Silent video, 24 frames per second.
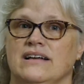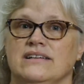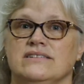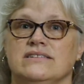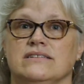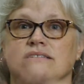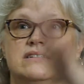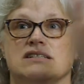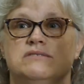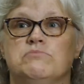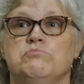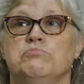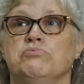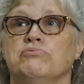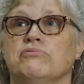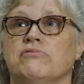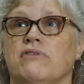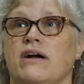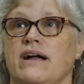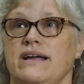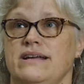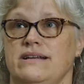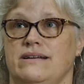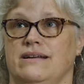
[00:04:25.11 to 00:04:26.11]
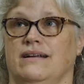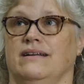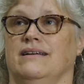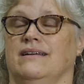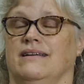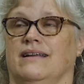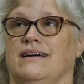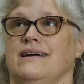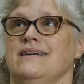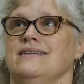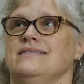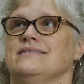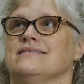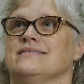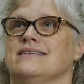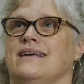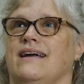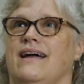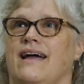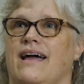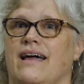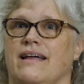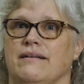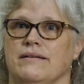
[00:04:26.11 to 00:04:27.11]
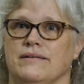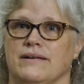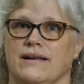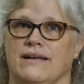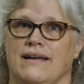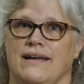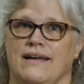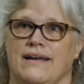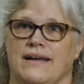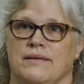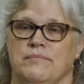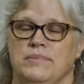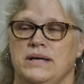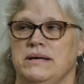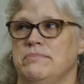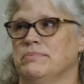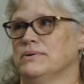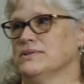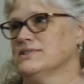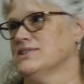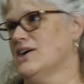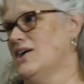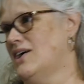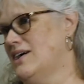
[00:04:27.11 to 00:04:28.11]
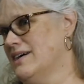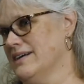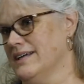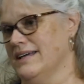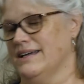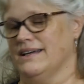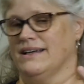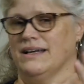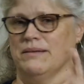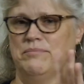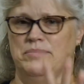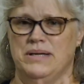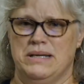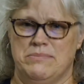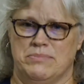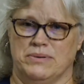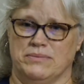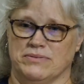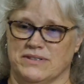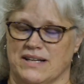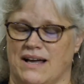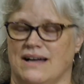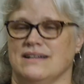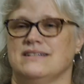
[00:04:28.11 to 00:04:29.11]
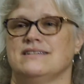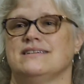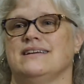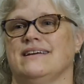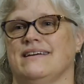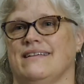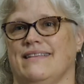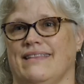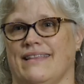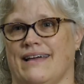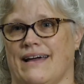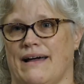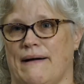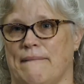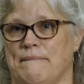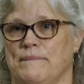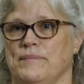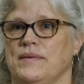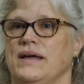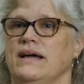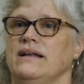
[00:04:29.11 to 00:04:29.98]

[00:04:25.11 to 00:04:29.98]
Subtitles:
to this bright lights and people talking and people touching them,